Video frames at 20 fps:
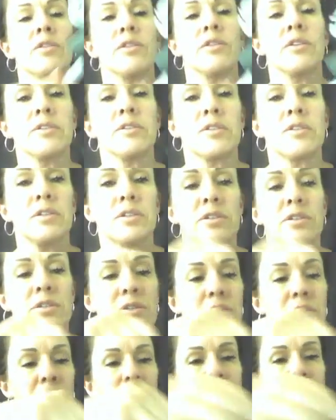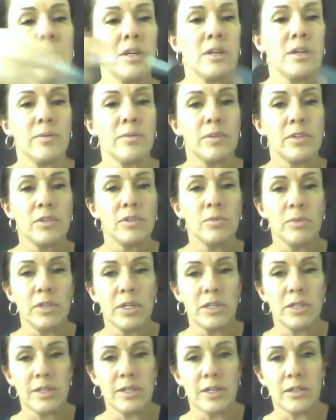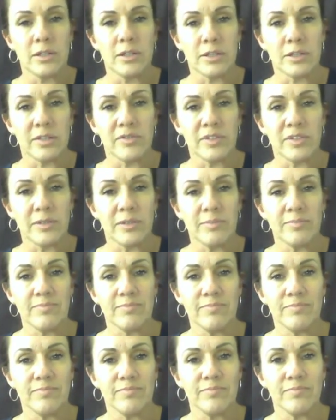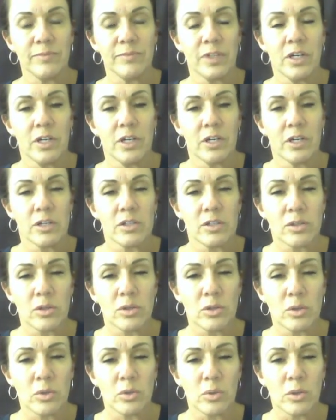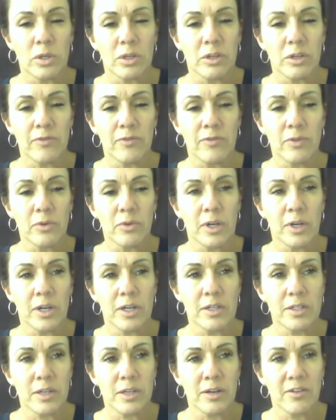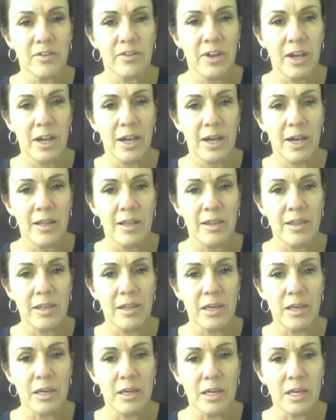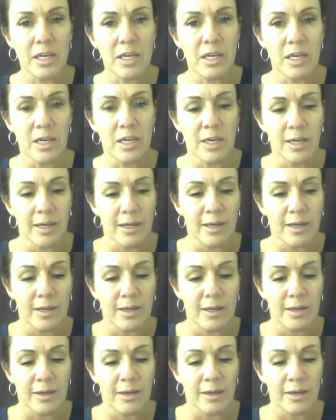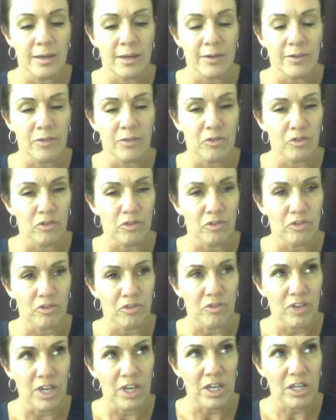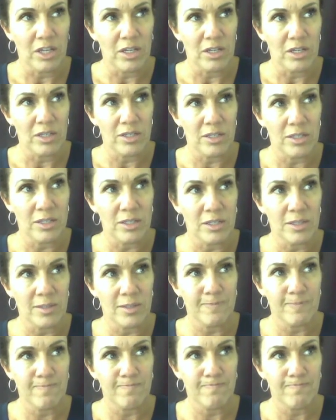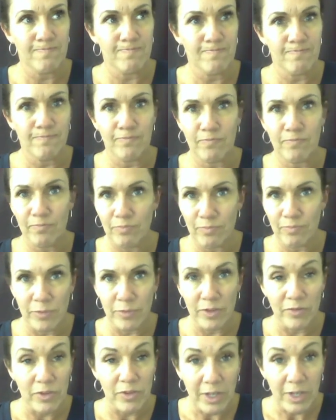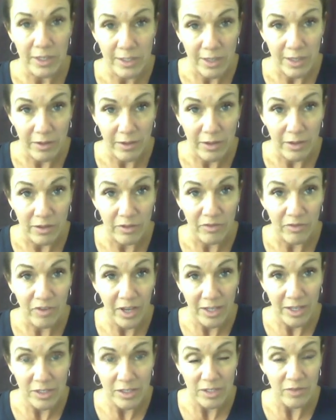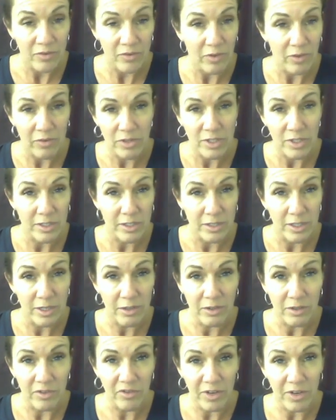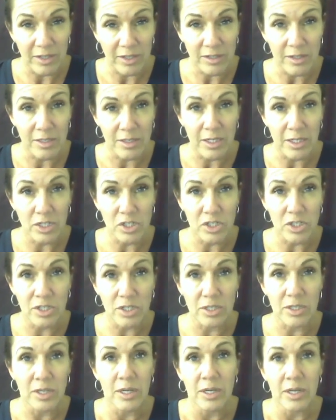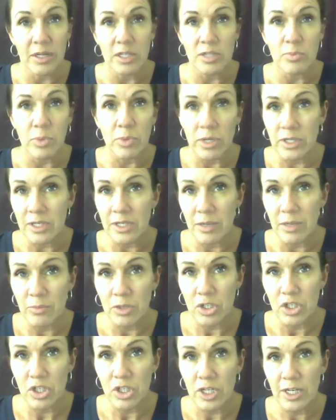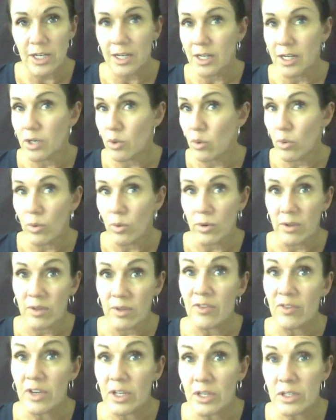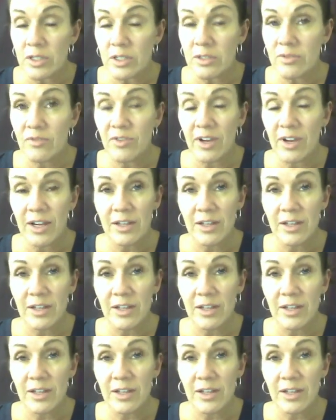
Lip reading: this is what the inside looks of it. So if you guys have had the Venus, if you ever tested out the Fascination spray tan machine or the Venus